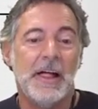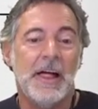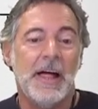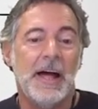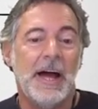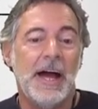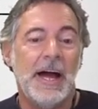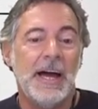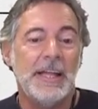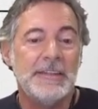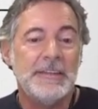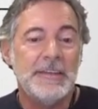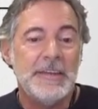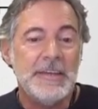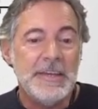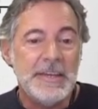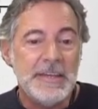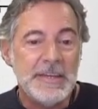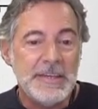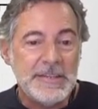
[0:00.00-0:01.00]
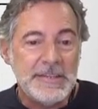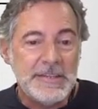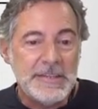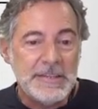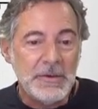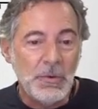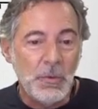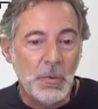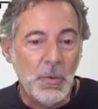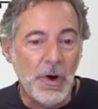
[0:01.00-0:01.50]
and
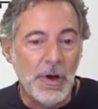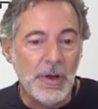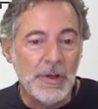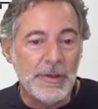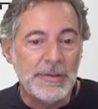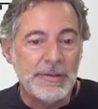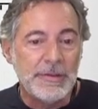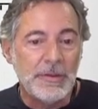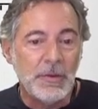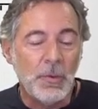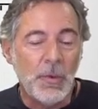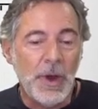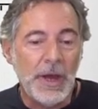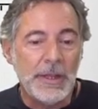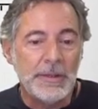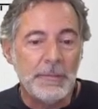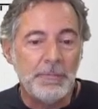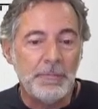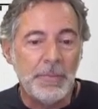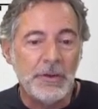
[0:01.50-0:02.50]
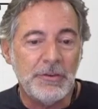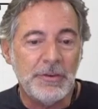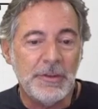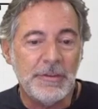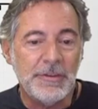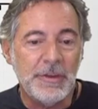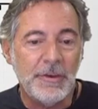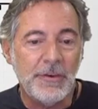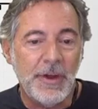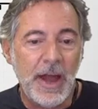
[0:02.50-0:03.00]
this was when the
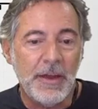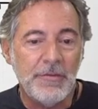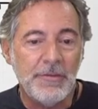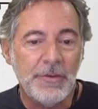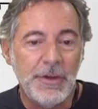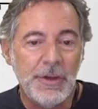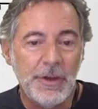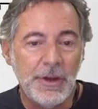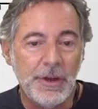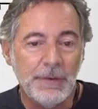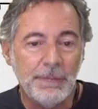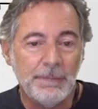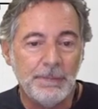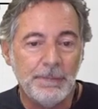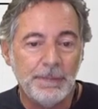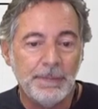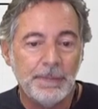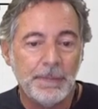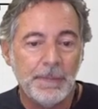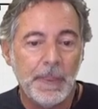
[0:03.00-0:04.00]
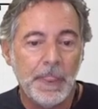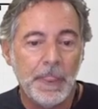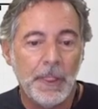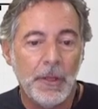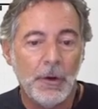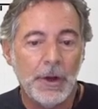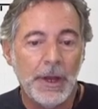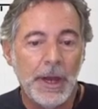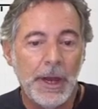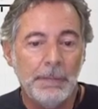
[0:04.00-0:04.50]
patients arrive here.
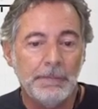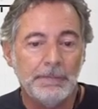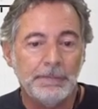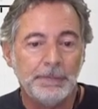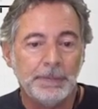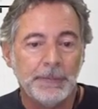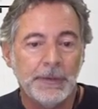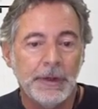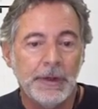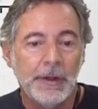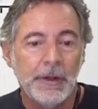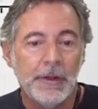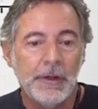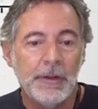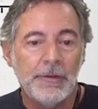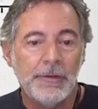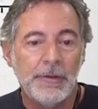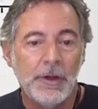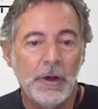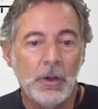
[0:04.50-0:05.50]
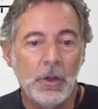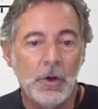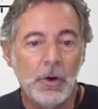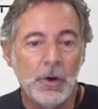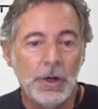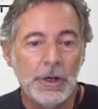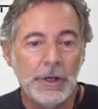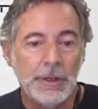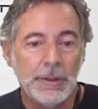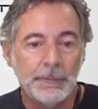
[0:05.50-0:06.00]
Okay, so
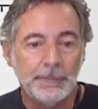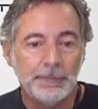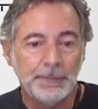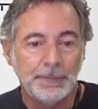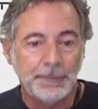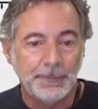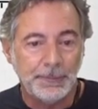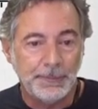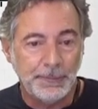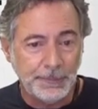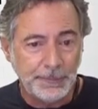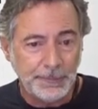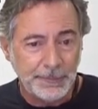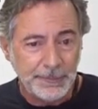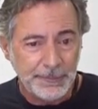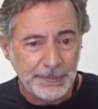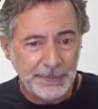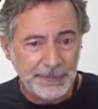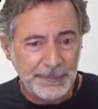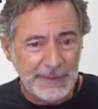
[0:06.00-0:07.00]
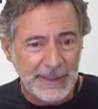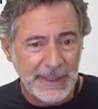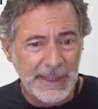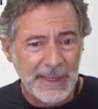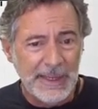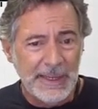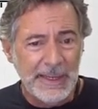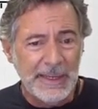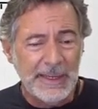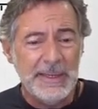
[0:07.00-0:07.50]
look,
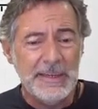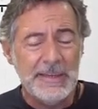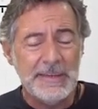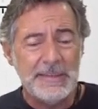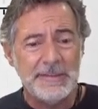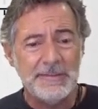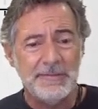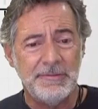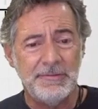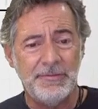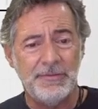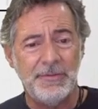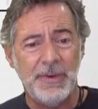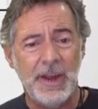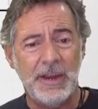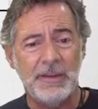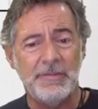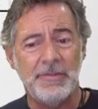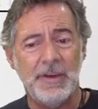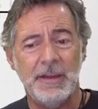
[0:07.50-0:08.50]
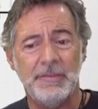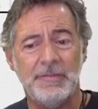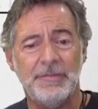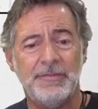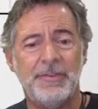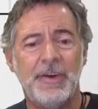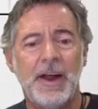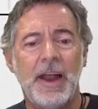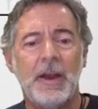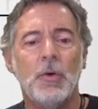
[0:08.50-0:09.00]
he's very, very
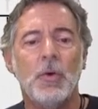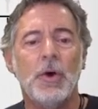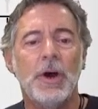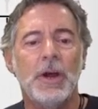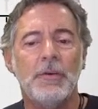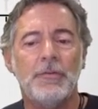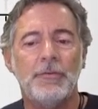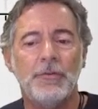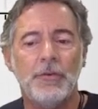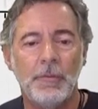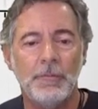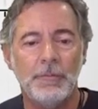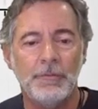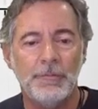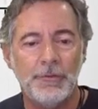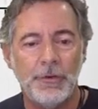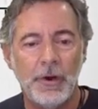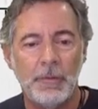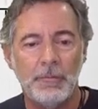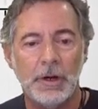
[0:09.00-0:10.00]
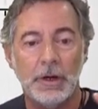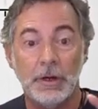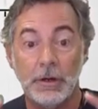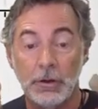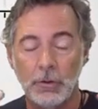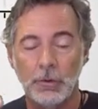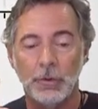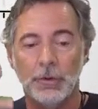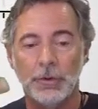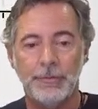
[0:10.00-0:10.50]
far away from a
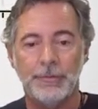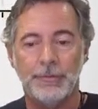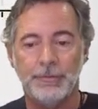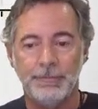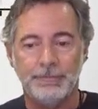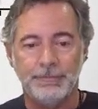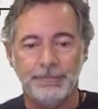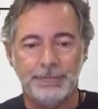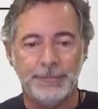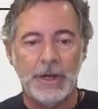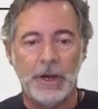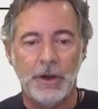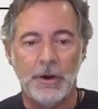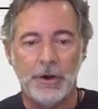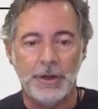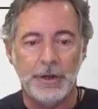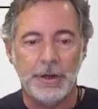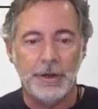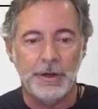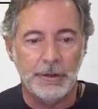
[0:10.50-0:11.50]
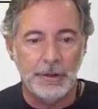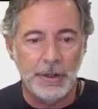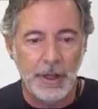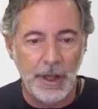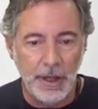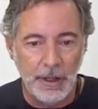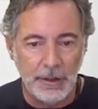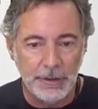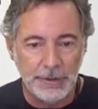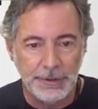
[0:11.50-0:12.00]
good theoretical
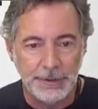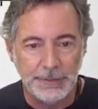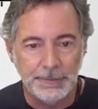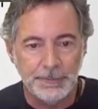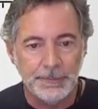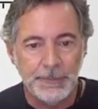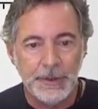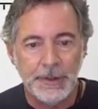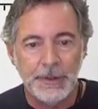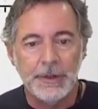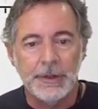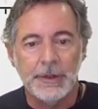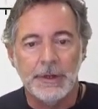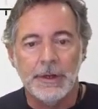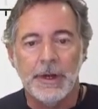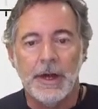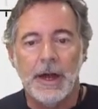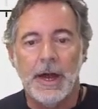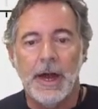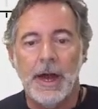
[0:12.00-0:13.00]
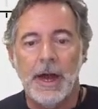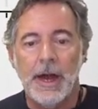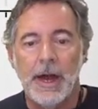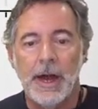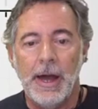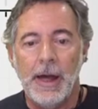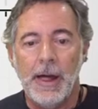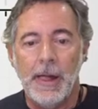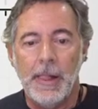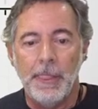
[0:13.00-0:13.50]
healthy.
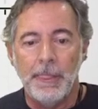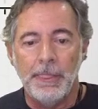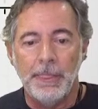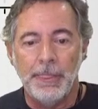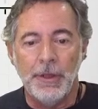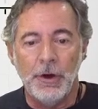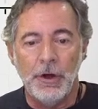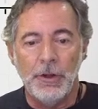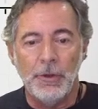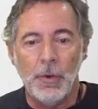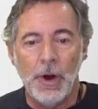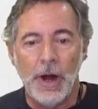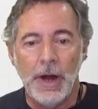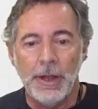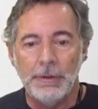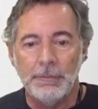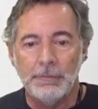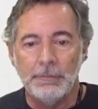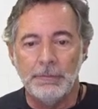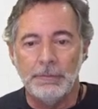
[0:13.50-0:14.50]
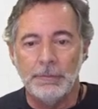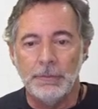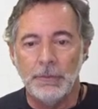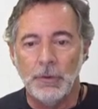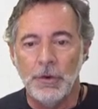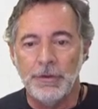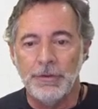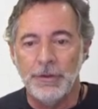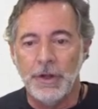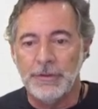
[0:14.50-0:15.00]
The other one
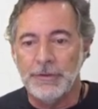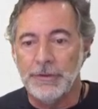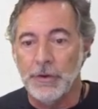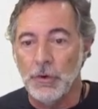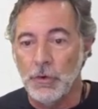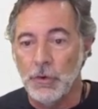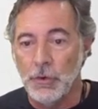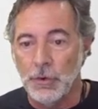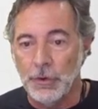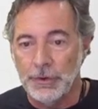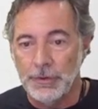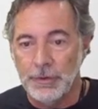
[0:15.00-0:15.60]
was not so good.